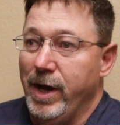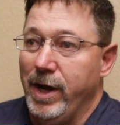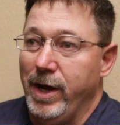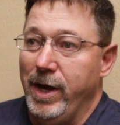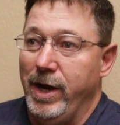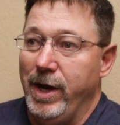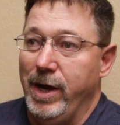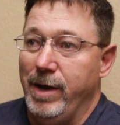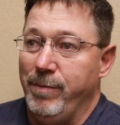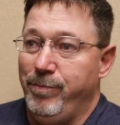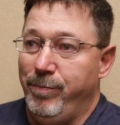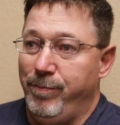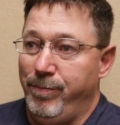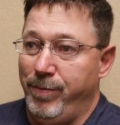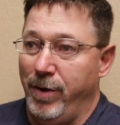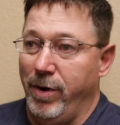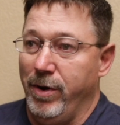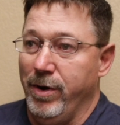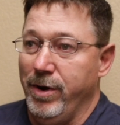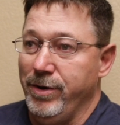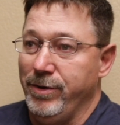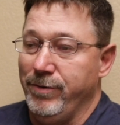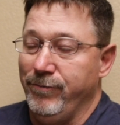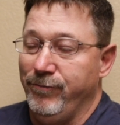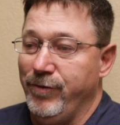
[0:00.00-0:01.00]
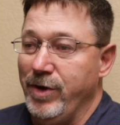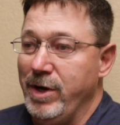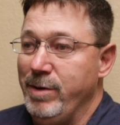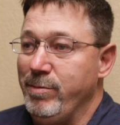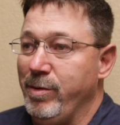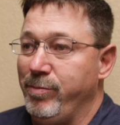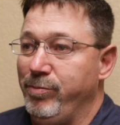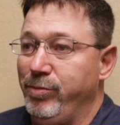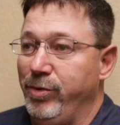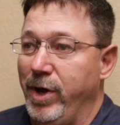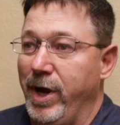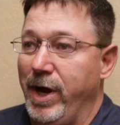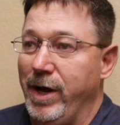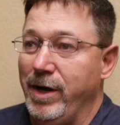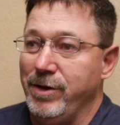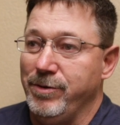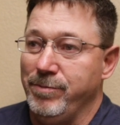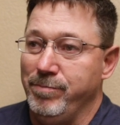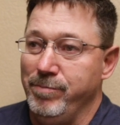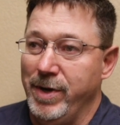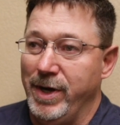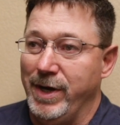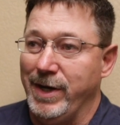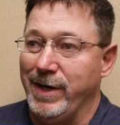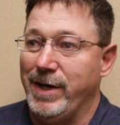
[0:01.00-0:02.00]
And part of the FEMA plan is
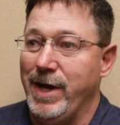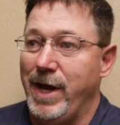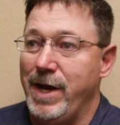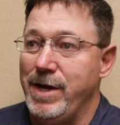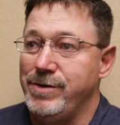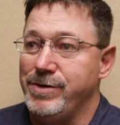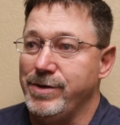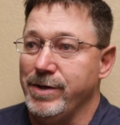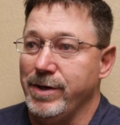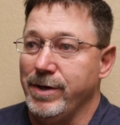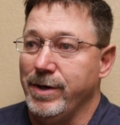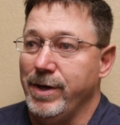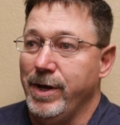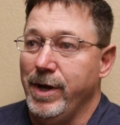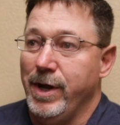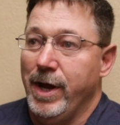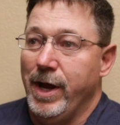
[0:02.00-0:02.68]
mitigation.